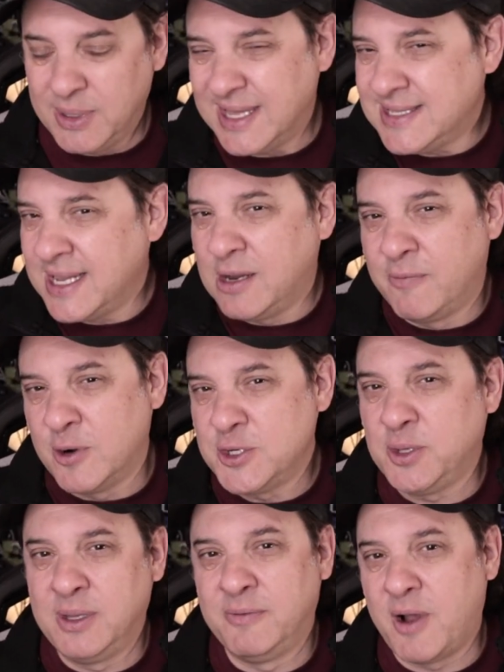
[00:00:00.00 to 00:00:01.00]
But that's like a
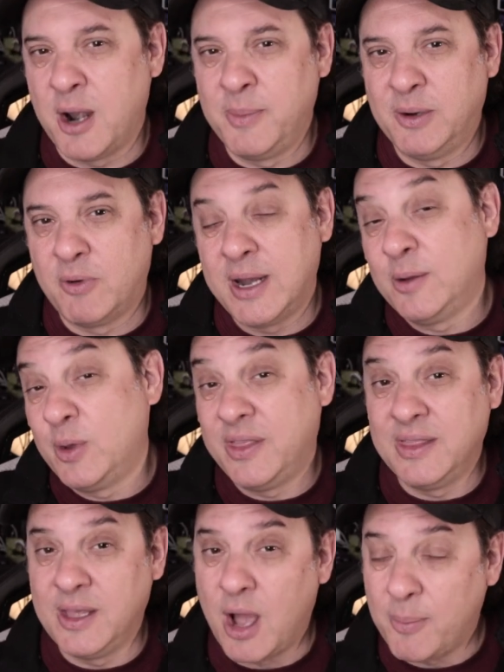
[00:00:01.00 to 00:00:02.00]
virtual environment running
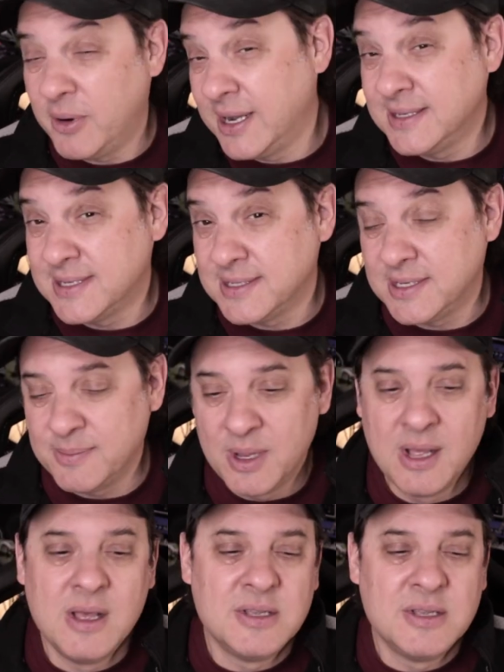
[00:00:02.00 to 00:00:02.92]
within the operating system.